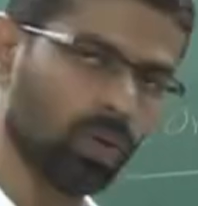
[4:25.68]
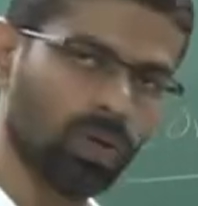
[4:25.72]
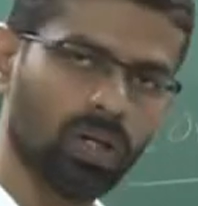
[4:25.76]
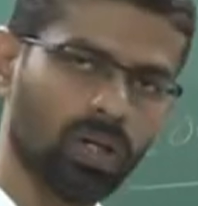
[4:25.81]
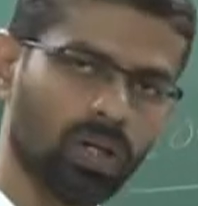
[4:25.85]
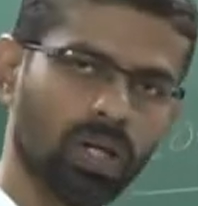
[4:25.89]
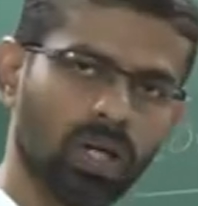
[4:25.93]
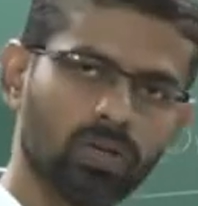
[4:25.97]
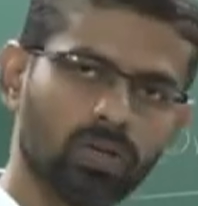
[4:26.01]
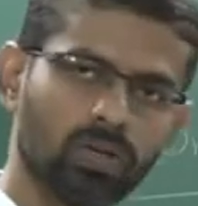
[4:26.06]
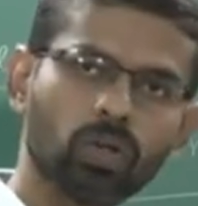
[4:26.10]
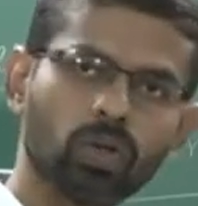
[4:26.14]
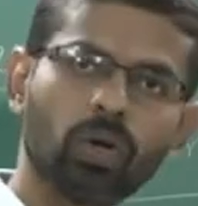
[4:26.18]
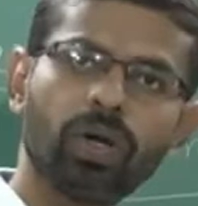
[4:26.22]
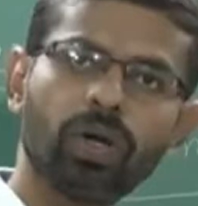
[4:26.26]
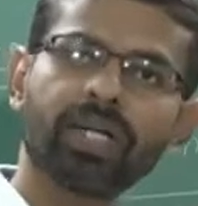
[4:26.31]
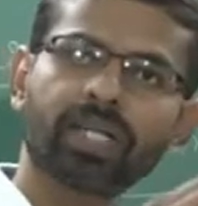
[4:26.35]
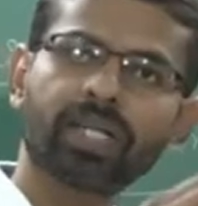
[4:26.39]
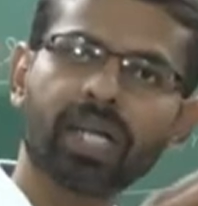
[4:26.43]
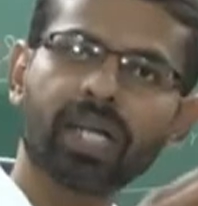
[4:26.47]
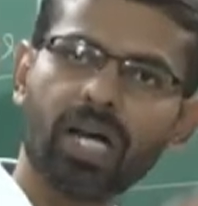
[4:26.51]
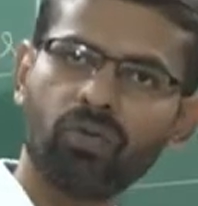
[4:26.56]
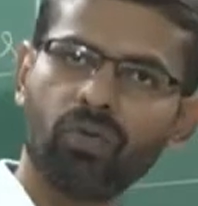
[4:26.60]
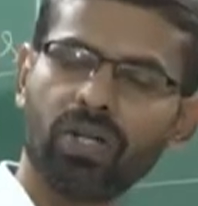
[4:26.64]
tool, so
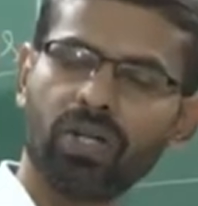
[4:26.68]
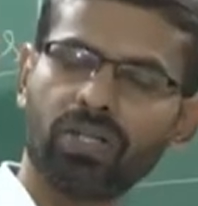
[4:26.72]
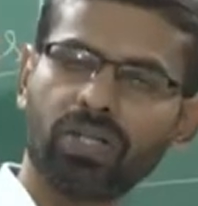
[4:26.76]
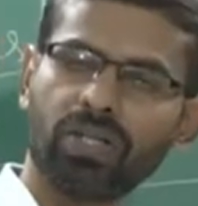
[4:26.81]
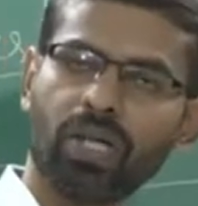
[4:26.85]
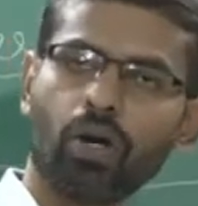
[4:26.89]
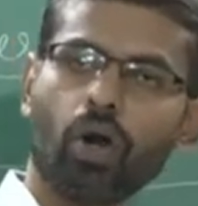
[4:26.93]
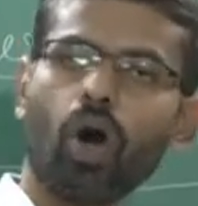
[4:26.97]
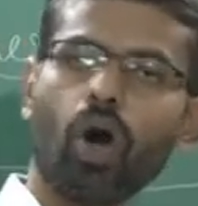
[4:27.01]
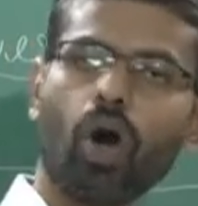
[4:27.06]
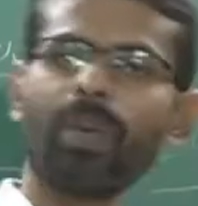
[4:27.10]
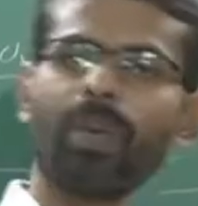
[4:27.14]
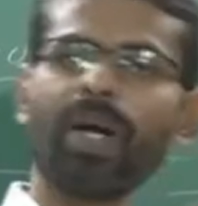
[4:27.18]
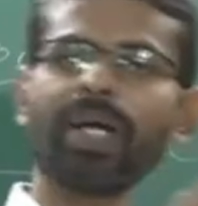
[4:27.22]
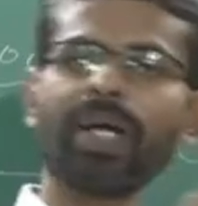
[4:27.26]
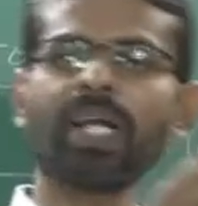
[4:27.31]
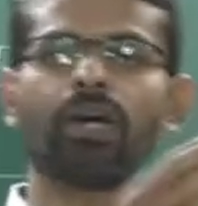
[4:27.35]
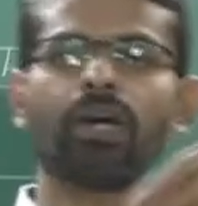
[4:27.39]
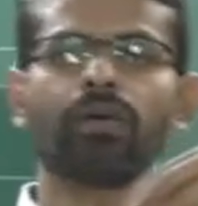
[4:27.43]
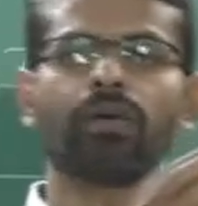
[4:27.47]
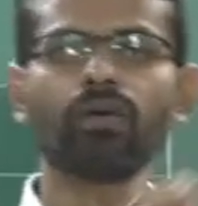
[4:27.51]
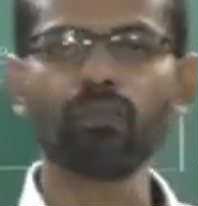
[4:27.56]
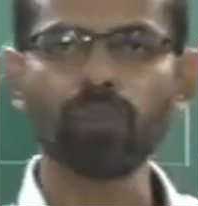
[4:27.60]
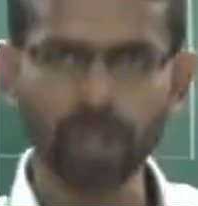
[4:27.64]
it converts raw
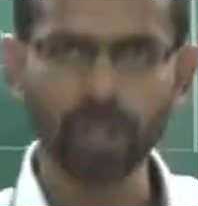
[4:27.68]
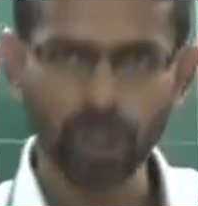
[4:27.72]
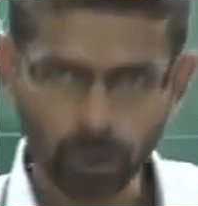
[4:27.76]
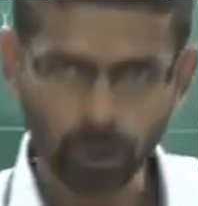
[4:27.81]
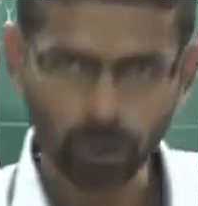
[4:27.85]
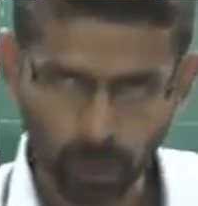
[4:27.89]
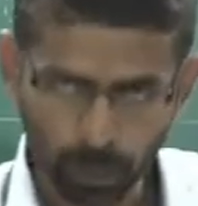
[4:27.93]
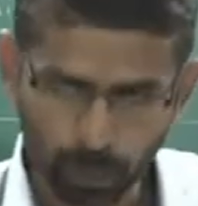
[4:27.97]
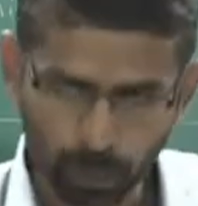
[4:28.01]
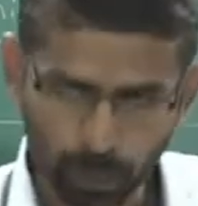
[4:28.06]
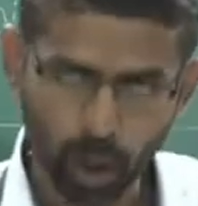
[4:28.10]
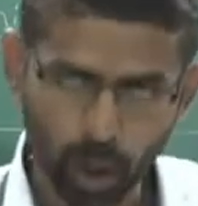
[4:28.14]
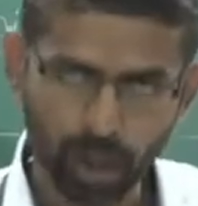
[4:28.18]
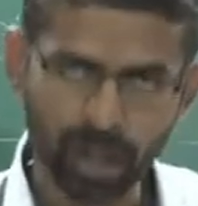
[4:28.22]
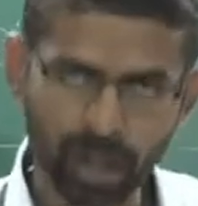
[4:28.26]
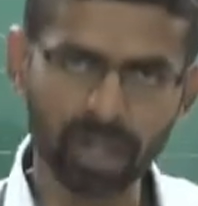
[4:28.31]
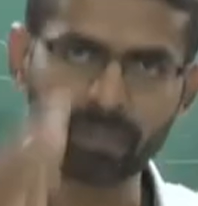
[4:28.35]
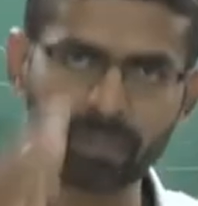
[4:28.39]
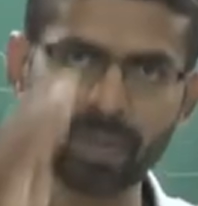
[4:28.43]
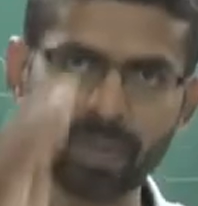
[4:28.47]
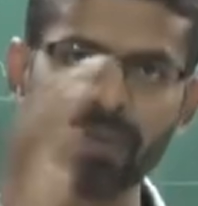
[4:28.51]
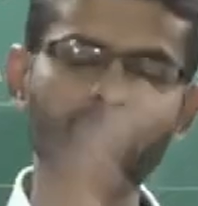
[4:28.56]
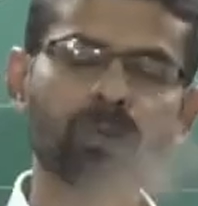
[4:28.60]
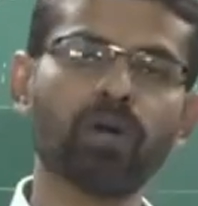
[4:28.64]
material into finished
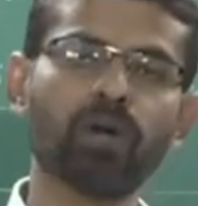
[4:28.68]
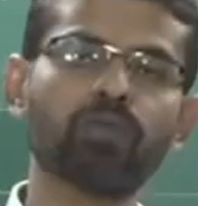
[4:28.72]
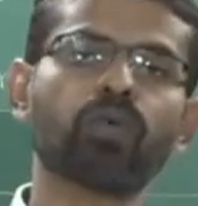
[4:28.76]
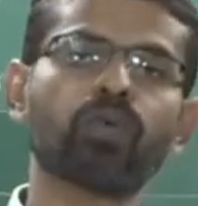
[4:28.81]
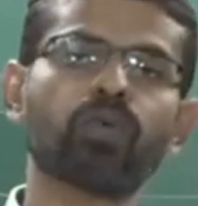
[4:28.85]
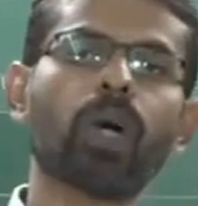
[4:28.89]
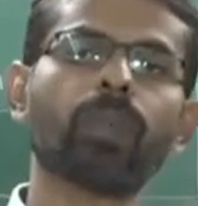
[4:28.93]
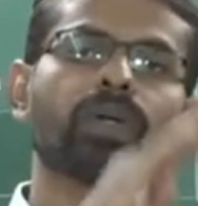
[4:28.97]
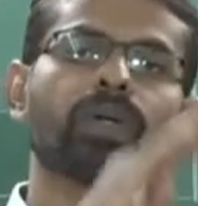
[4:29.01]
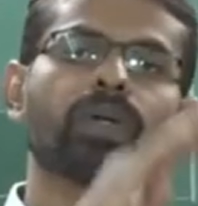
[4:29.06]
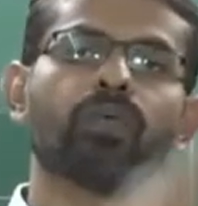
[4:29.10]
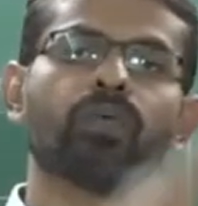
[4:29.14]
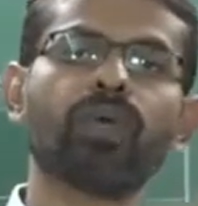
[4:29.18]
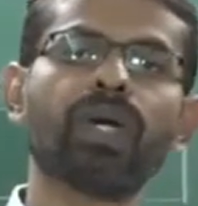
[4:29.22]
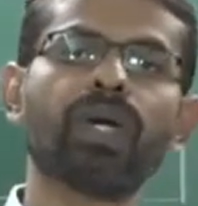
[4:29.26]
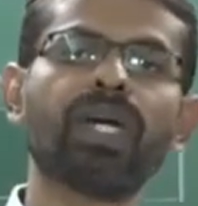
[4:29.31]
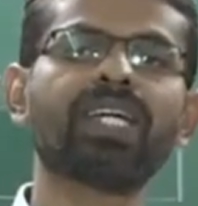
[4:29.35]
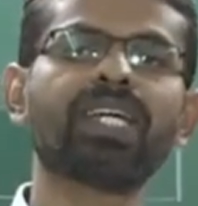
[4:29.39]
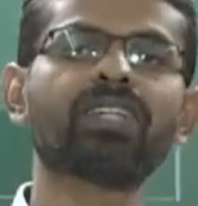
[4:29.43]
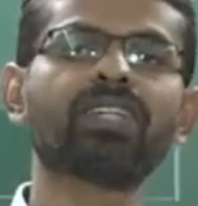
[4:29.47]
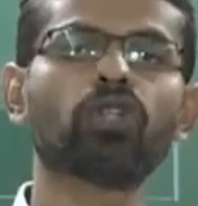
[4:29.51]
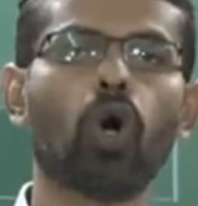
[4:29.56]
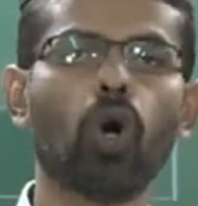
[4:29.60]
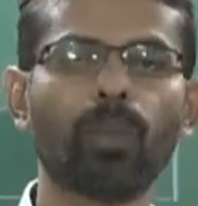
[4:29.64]
product by performing
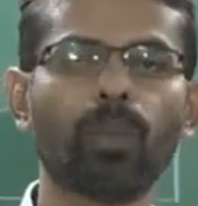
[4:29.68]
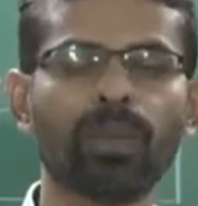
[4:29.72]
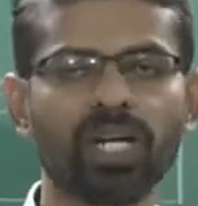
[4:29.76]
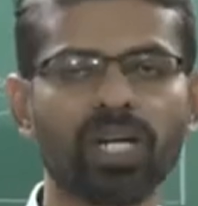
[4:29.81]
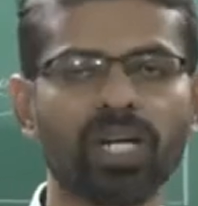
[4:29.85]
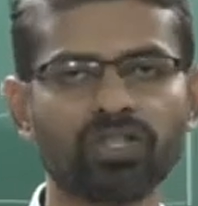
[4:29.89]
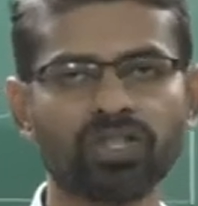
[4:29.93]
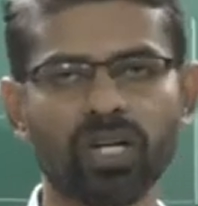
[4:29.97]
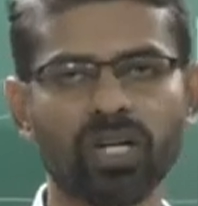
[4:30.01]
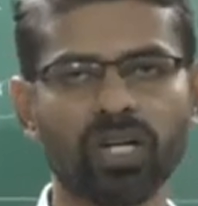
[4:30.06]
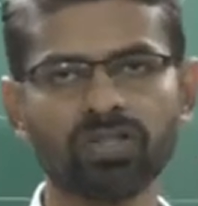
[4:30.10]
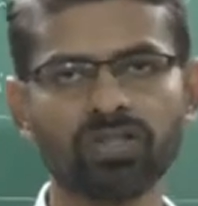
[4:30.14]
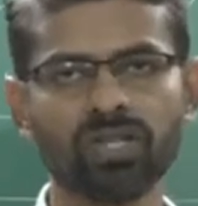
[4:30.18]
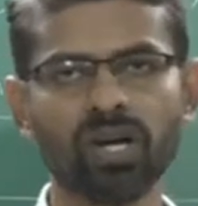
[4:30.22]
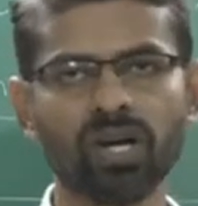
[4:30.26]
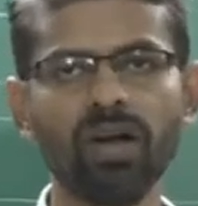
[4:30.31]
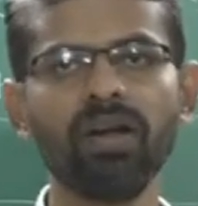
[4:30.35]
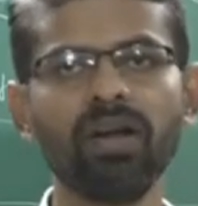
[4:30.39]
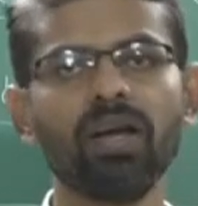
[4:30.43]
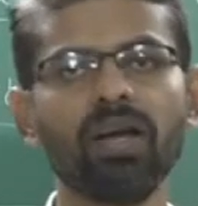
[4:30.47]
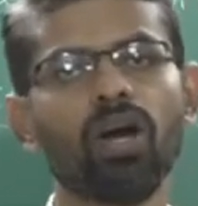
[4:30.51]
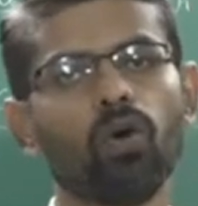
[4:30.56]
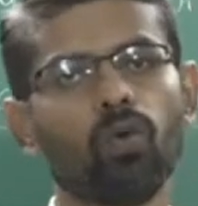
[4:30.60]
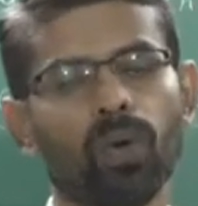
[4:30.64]
various operations
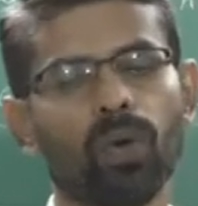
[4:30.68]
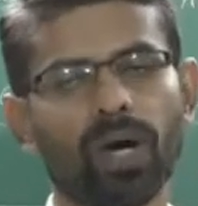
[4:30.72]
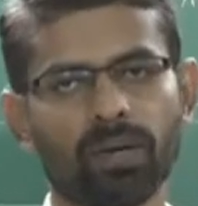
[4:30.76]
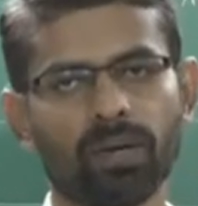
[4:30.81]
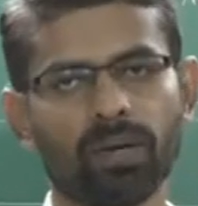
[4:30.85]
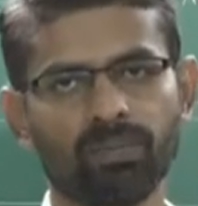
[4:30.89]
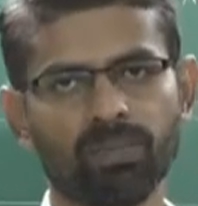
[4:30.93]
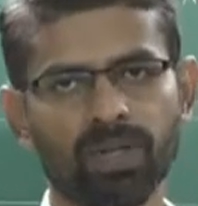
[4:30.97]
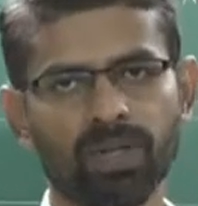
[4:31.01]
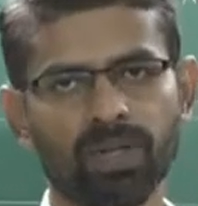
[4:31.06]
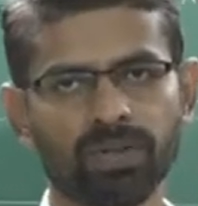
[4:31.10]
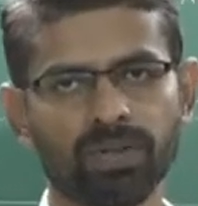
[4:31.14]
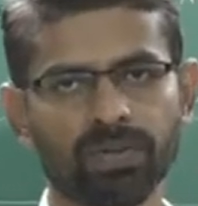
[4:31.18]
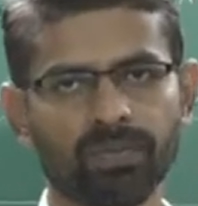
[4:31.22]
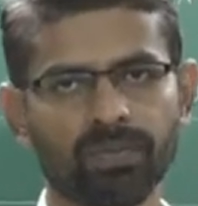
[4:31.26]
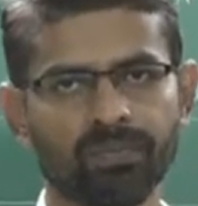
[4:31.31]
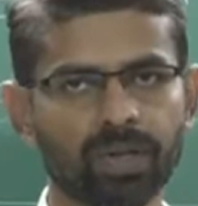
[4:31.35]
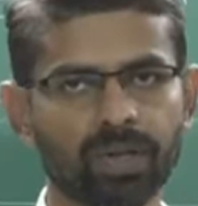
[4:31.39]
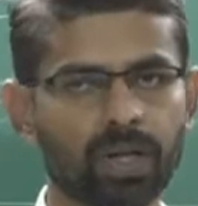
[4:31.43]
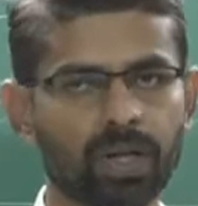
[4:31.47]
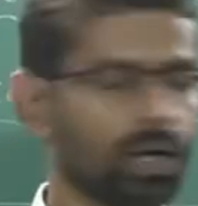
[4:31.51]
on workpiece.